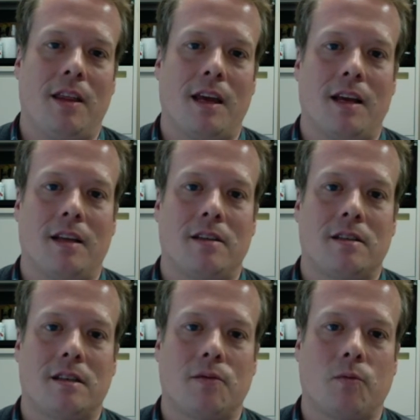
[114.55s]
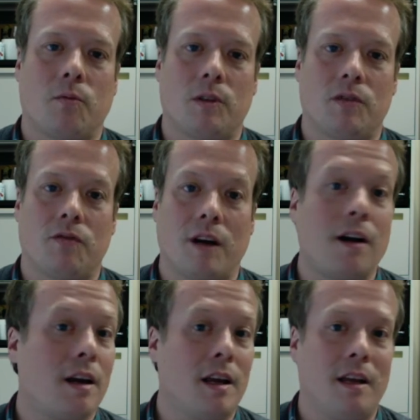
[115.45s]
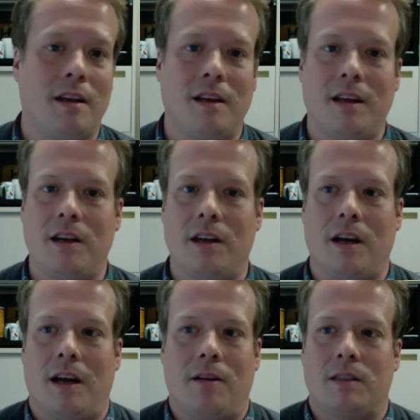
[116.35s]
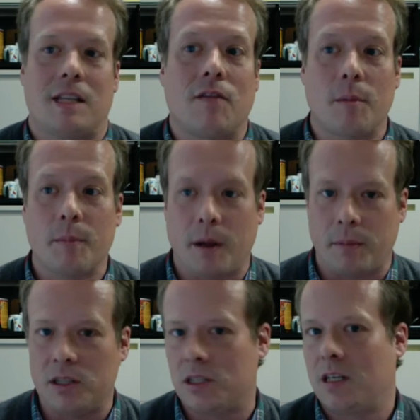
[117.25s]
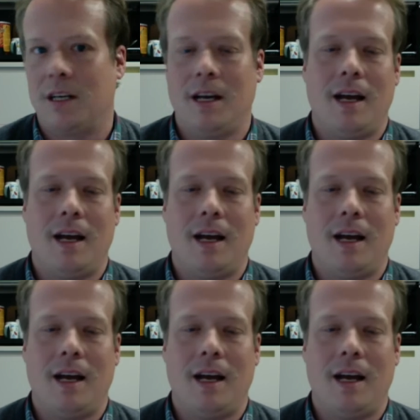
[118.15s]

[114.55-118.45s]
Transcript: that was very uh, has never been published